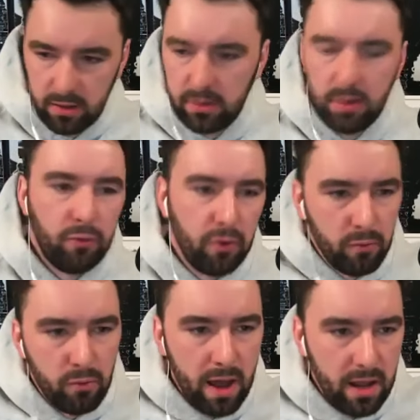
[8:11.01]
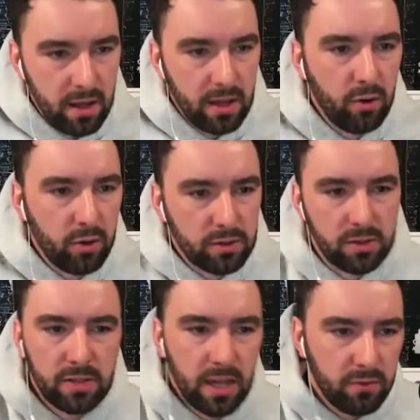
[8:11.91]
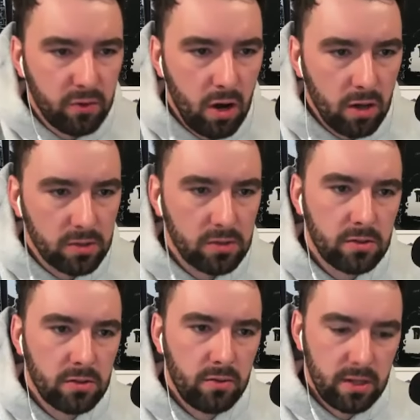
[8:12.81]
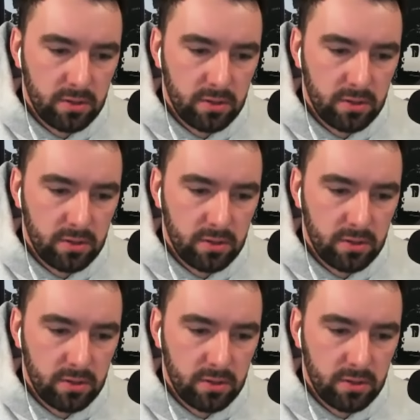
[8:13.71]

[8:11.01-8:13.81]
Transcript: different rate in order to save costs, right?